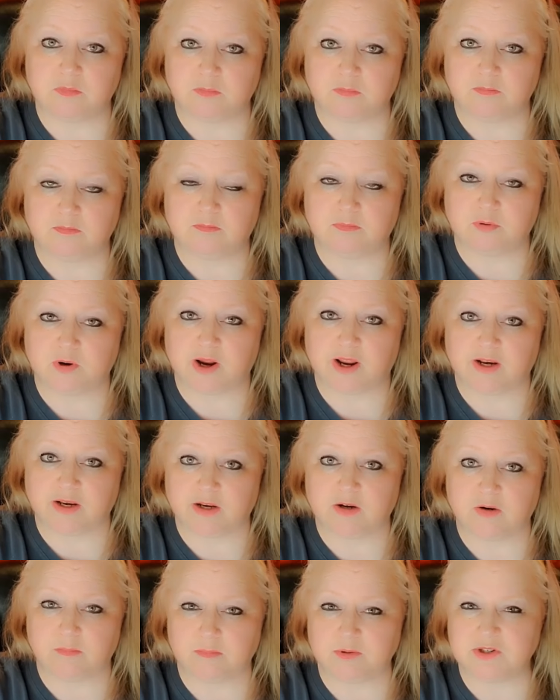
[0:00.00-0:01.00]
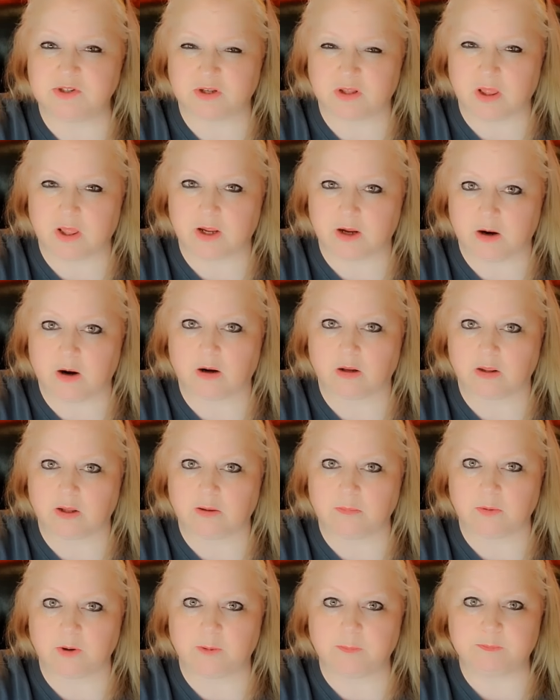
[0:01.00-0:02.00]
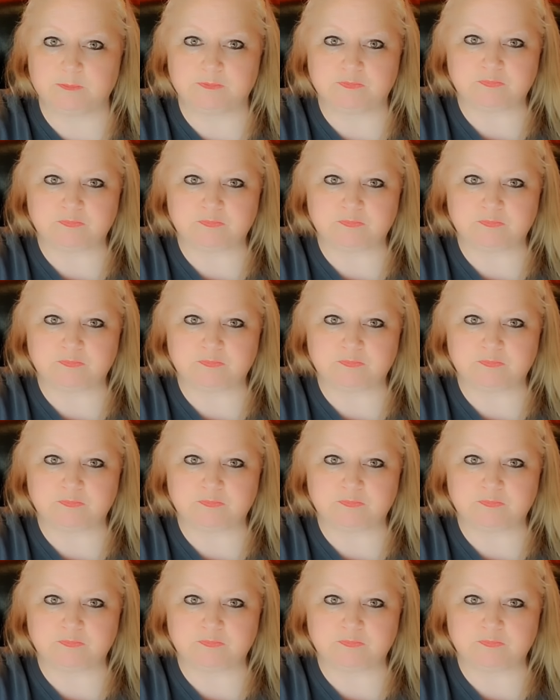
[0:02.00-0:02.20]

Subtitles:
bread. It almost looked like garlic bread.